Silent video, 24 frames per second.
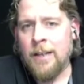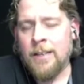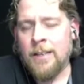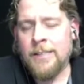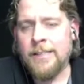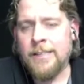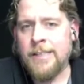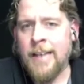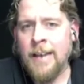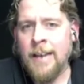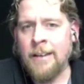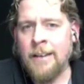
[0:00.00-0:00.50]

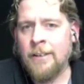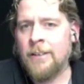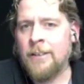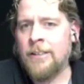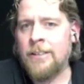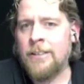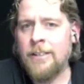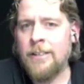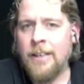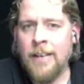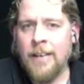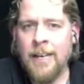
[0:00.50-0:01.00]
scanner.
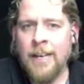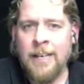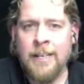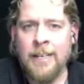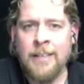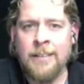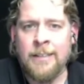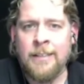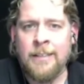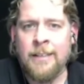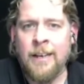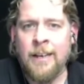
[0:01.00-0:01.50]

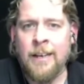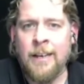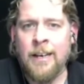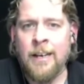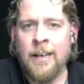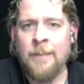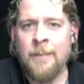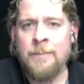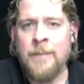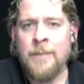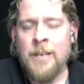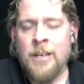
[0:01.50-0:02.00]
And
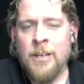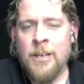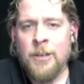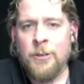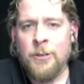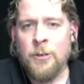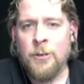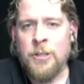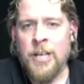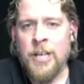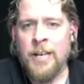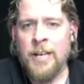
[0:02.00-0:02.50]

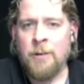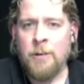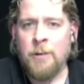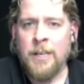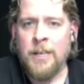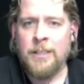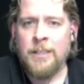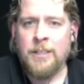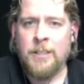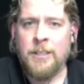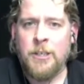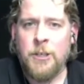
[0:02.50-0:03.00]
to
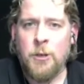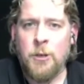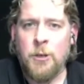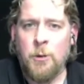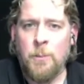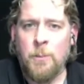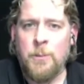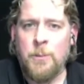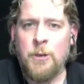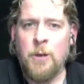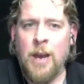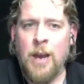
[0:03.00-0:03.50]
generate a cube,
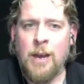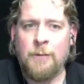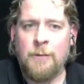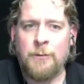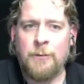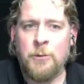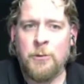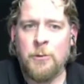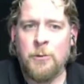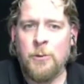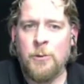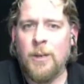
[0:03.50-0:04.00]
you have
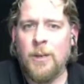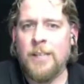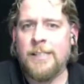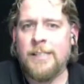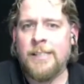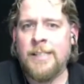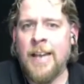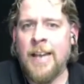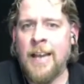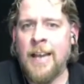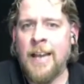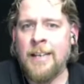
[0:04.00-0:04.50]
to
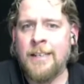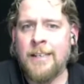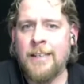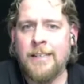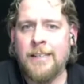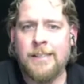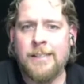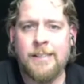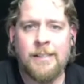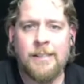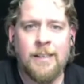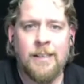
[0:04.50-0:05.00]
scan
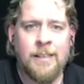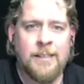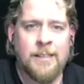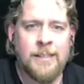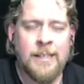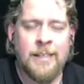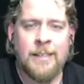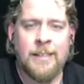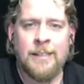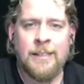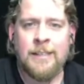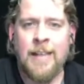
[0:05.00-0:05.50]
this
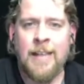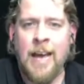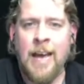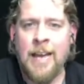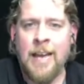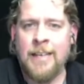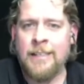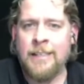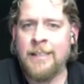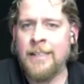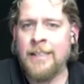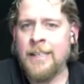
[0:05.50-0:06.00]
single
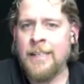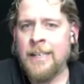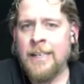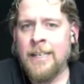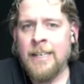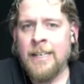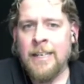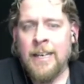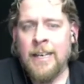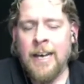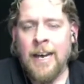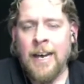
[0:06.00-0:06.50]
line
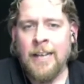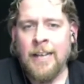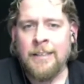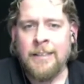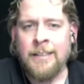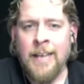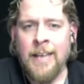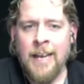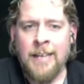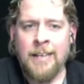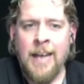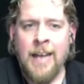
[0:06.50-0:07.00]
and
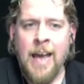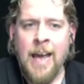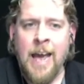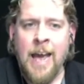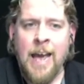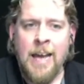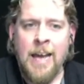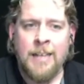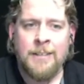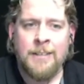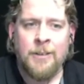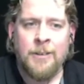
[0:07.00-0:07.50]
then
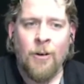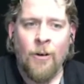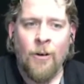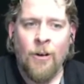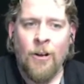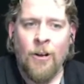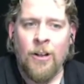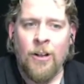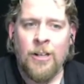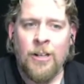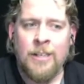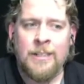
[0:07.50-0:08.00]
add
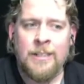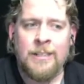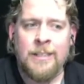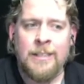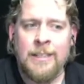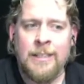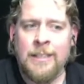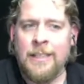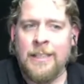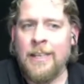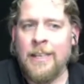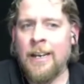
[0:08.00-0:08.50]
all
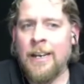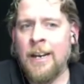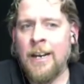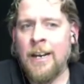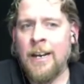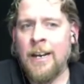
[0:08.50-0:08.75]
the